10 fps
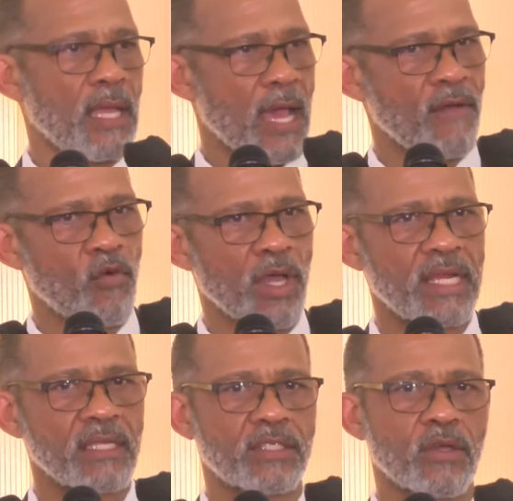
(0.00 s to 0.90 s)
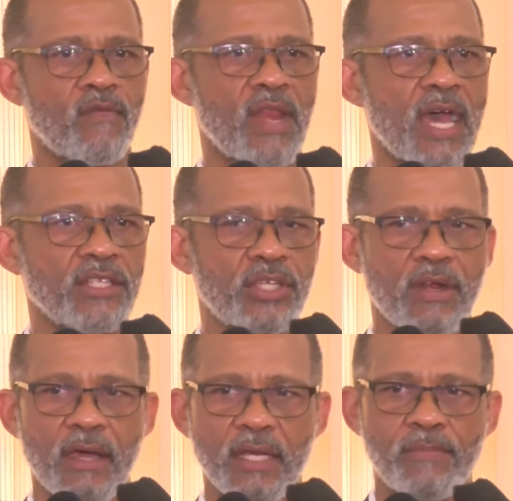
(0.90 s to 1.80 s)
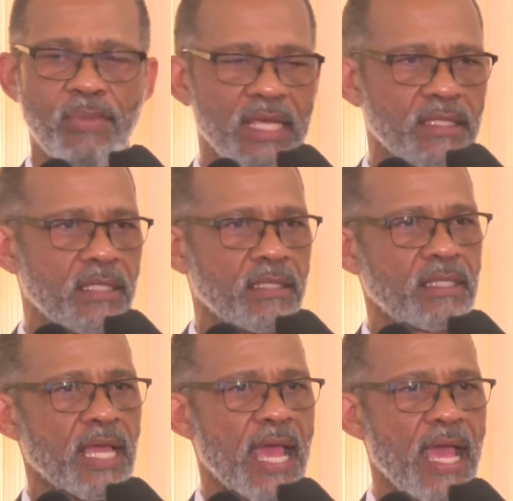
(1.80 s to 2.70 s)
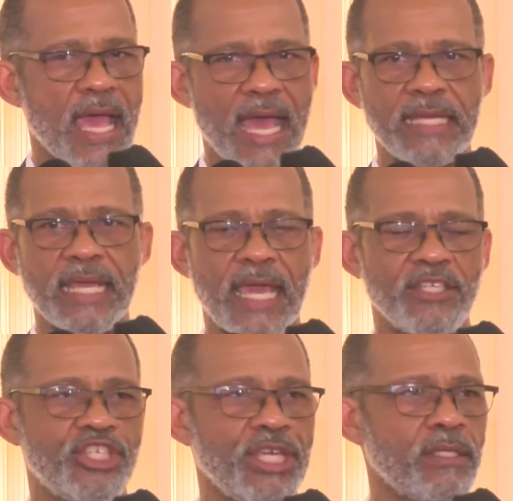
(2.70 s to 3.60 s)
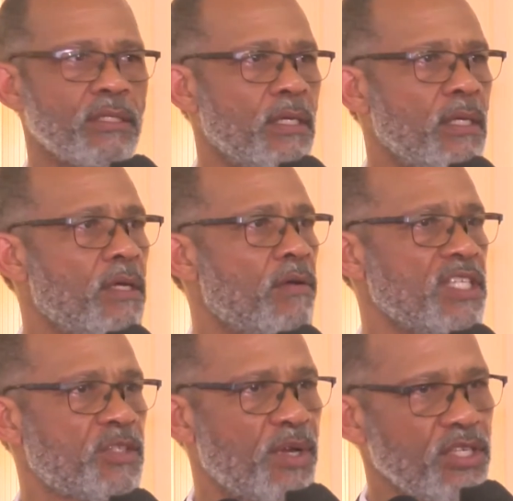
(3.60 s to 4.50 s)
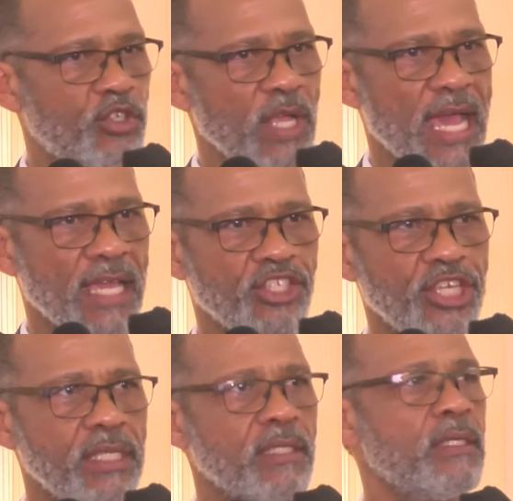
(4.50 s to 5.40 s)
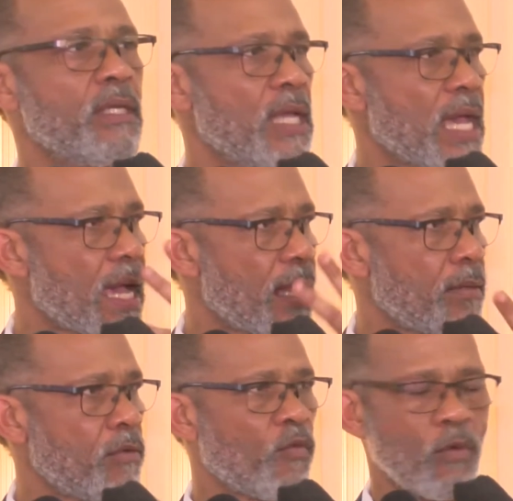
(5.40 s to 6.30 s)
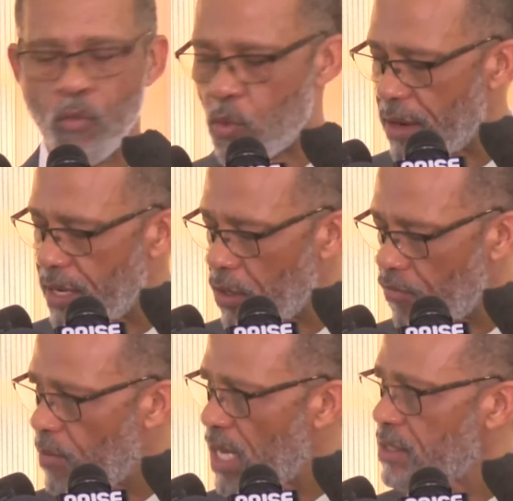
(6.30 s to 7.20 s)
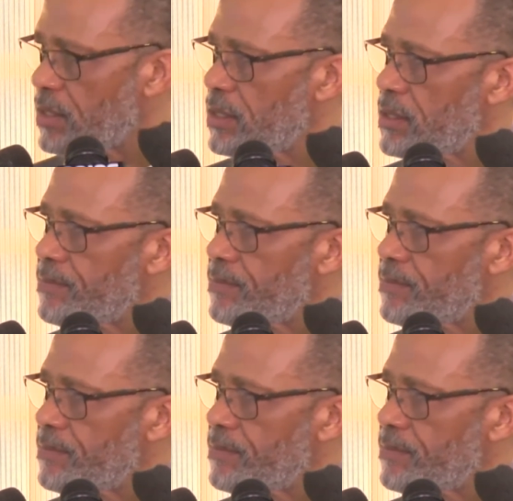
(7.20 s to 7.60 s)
avoidance of large crowded places, hand hygiene, respiratory hygiene, and wearing of masks.